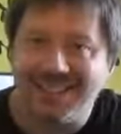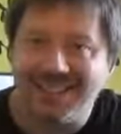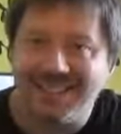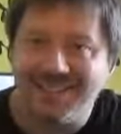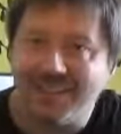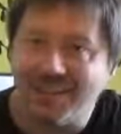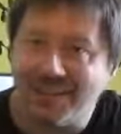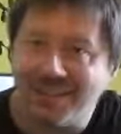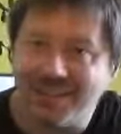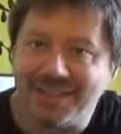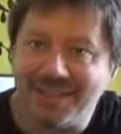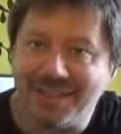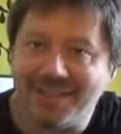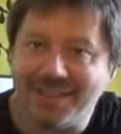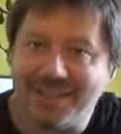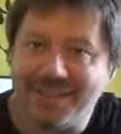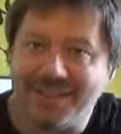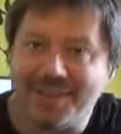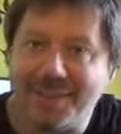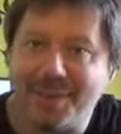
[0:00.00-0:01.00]
So that's it
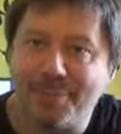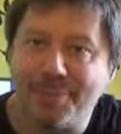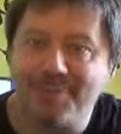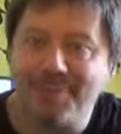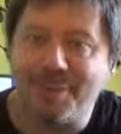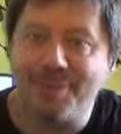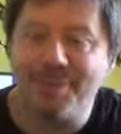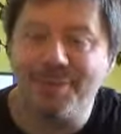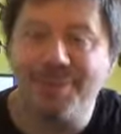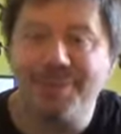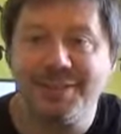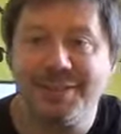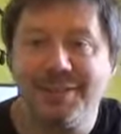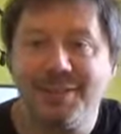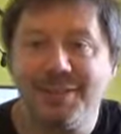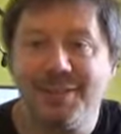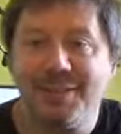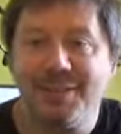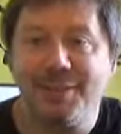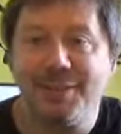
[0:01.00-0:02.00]
for this episode.
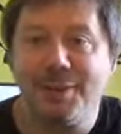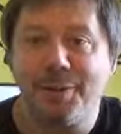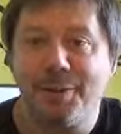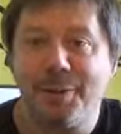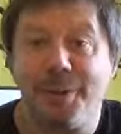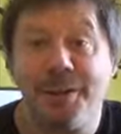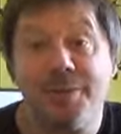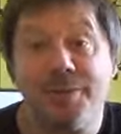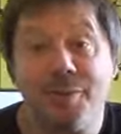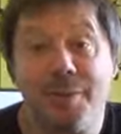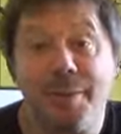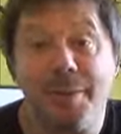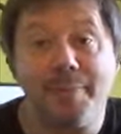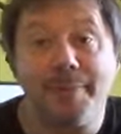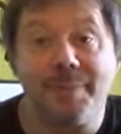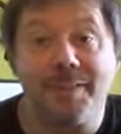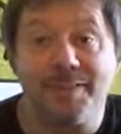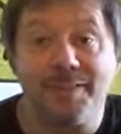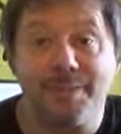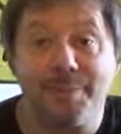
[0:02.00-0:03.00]
Please
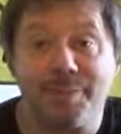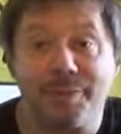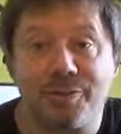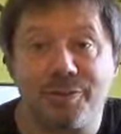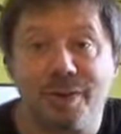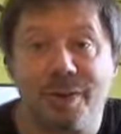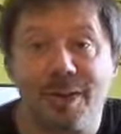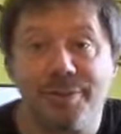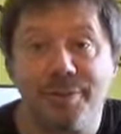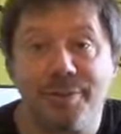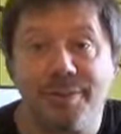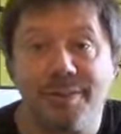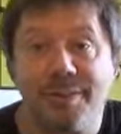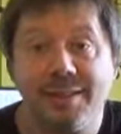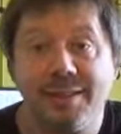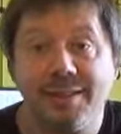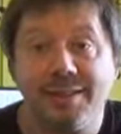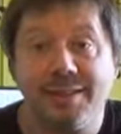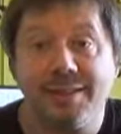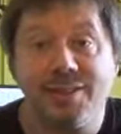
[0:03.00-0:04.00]
remember to subscribe,
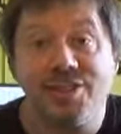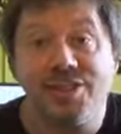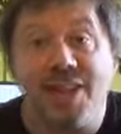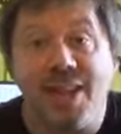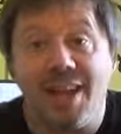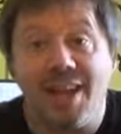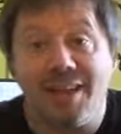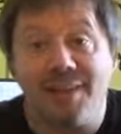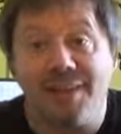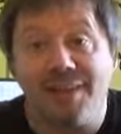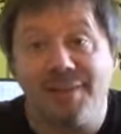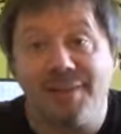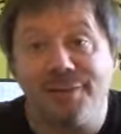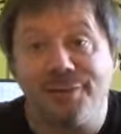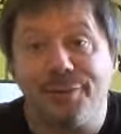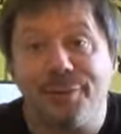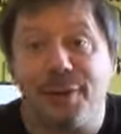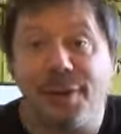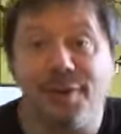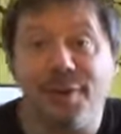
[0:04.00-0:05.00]
share,
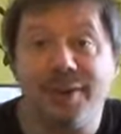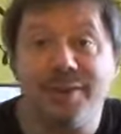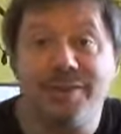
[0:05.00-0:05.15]
follow